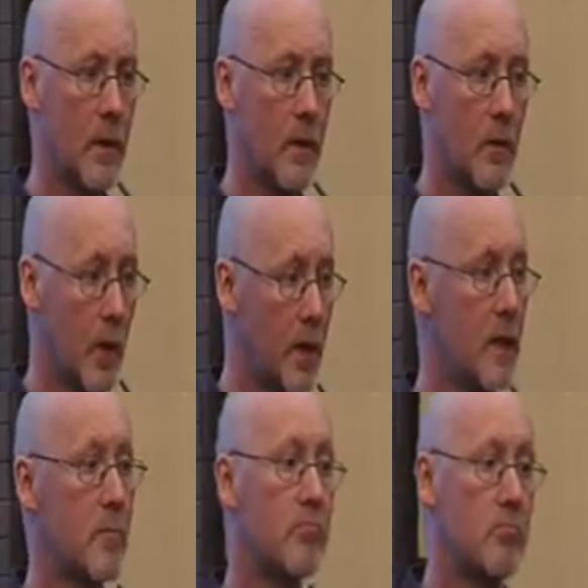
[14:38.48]
Okay? That's what
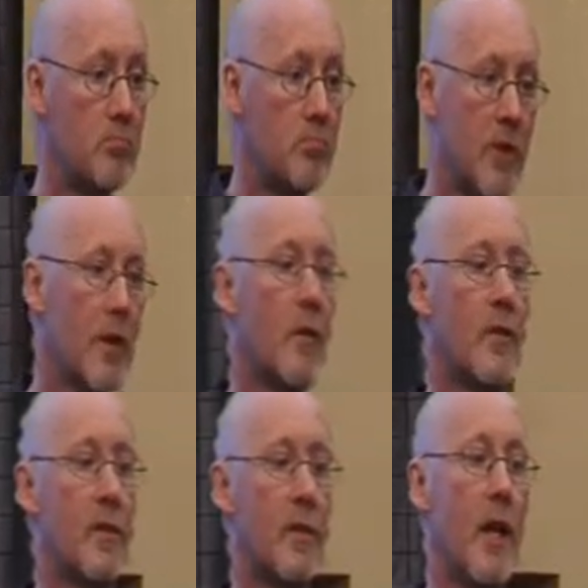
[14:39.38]
I did. Went
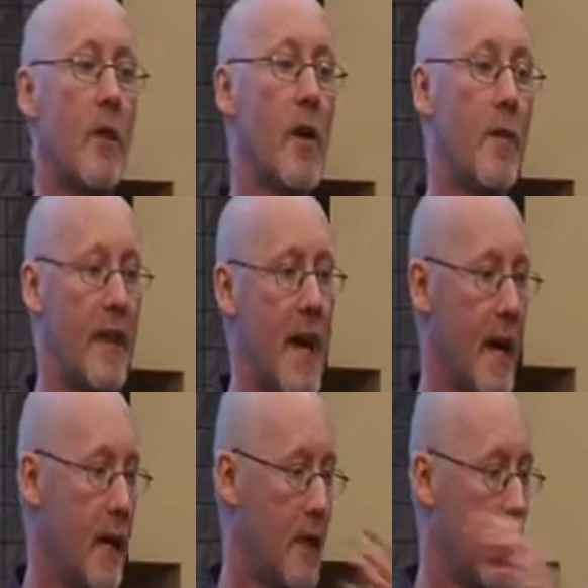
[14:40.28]
off. Then I was off in
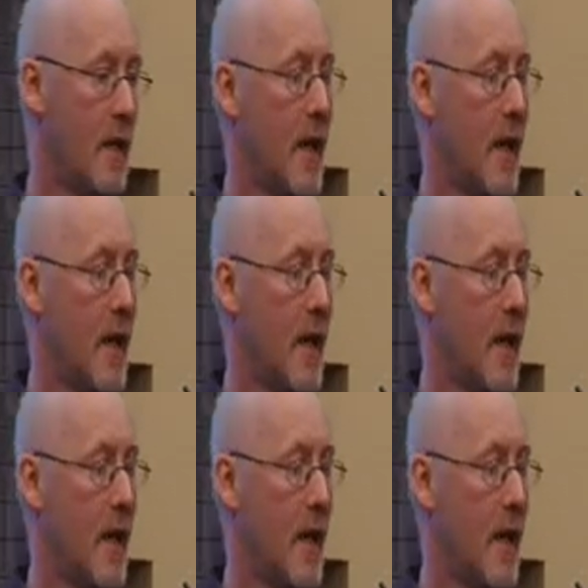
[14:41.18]
a hack.